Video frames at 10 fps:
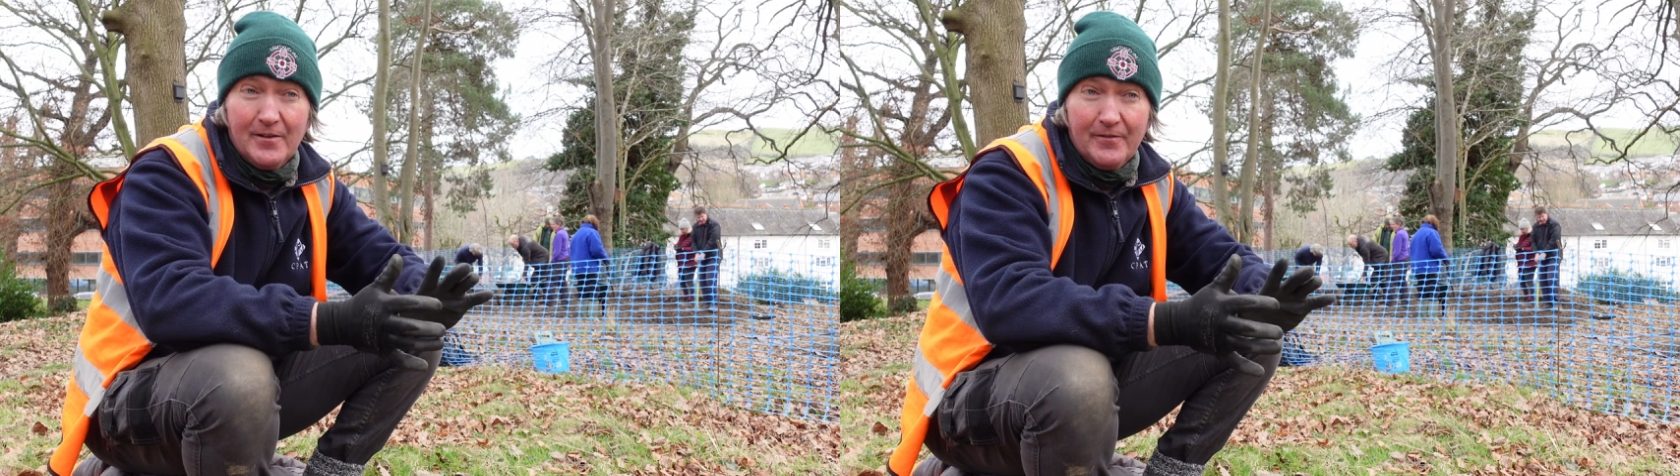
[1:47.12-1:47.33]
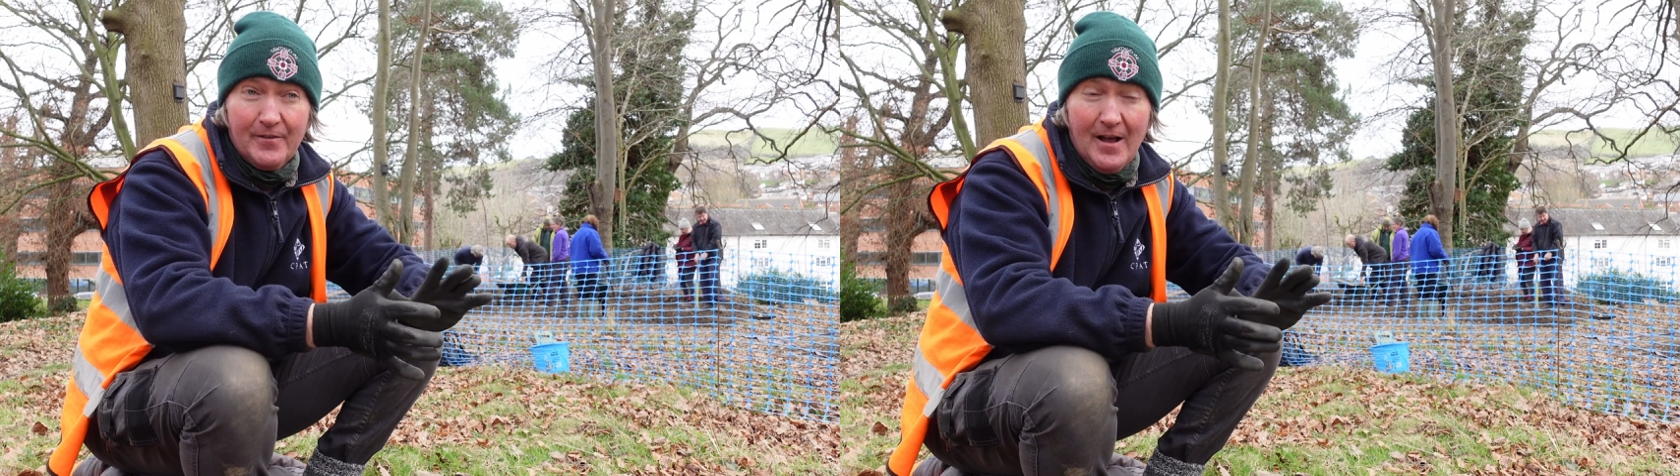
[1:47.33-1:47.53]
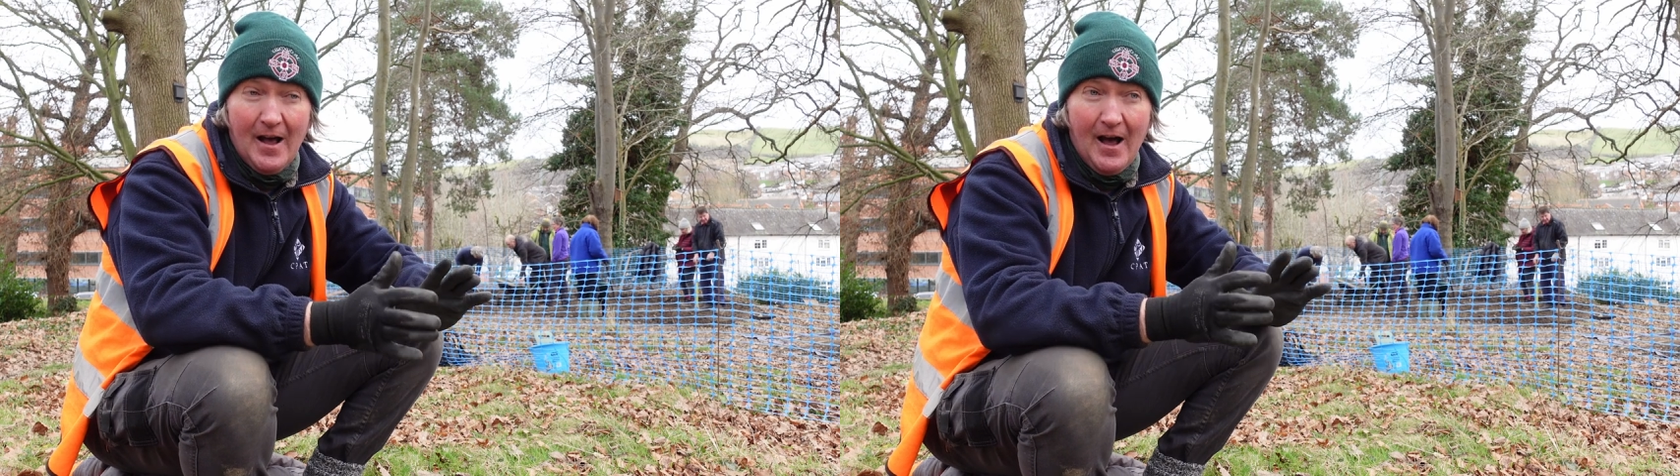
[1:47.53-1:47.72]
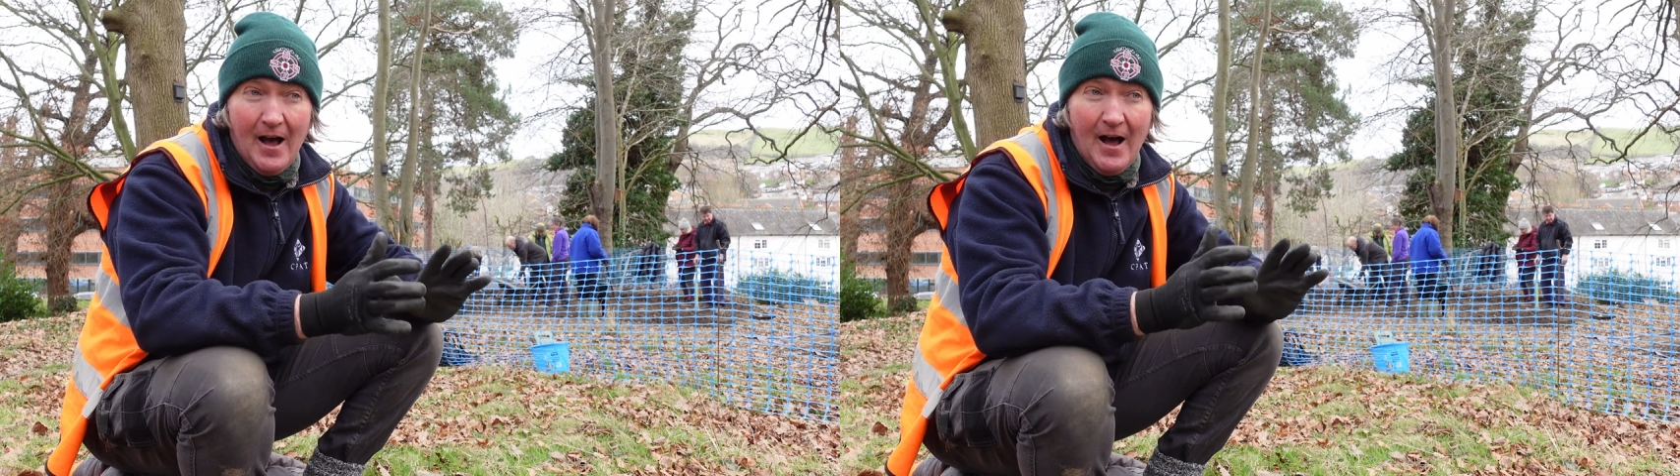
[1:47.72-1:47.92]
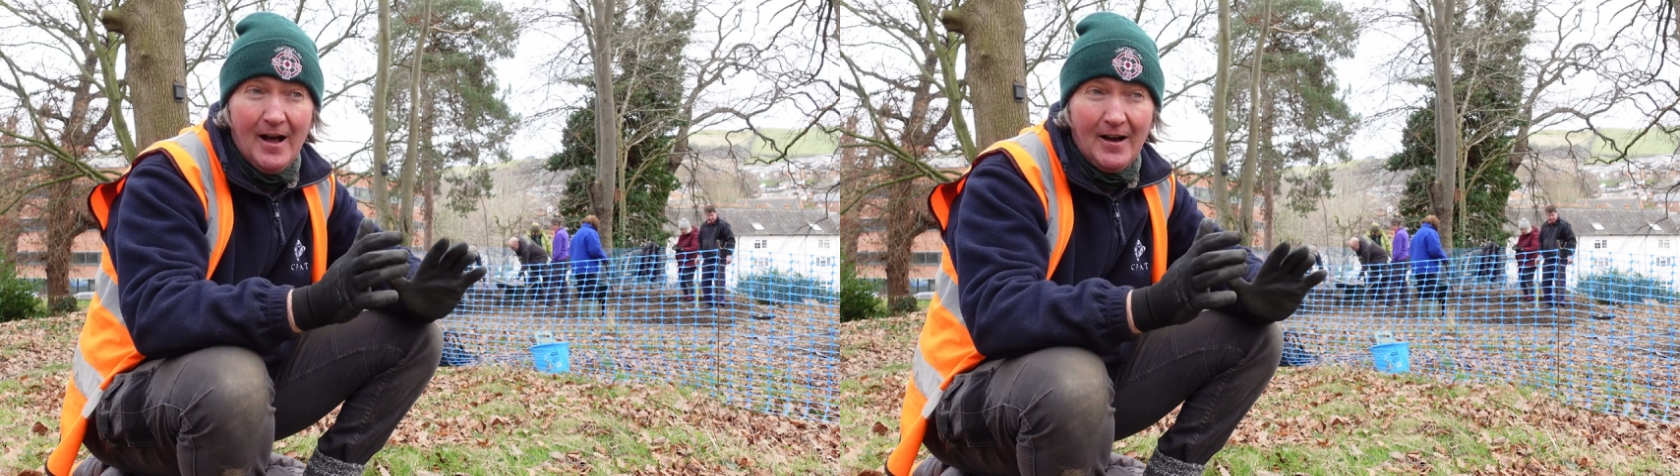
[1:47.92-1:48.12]
if
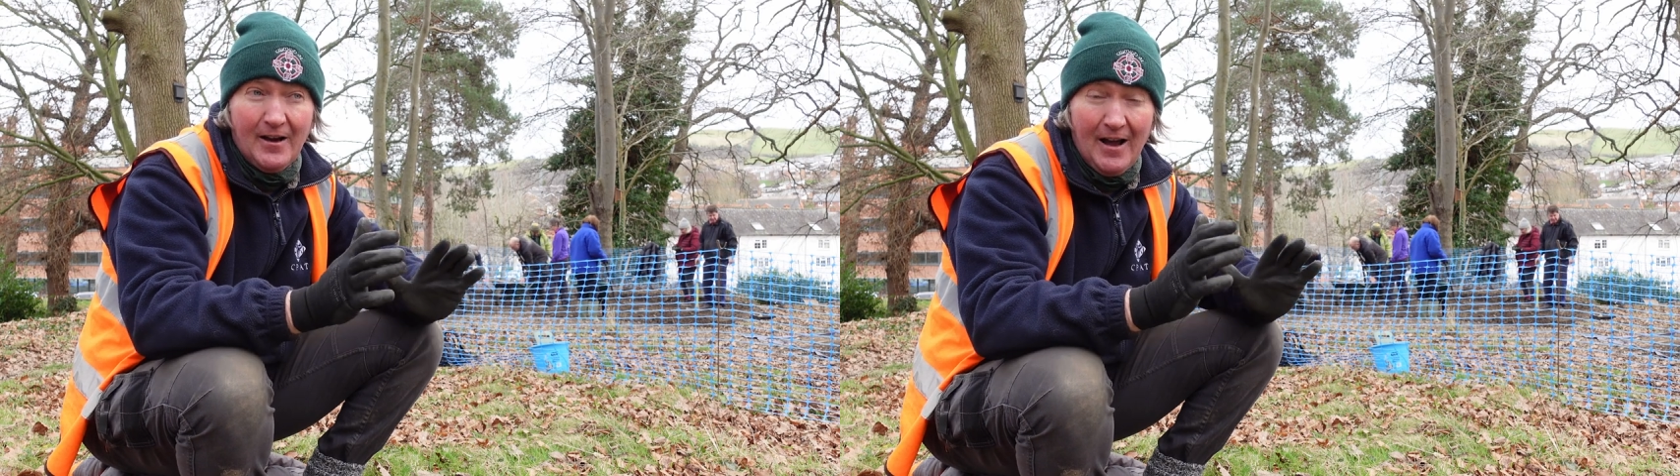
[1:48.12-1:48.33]
Ar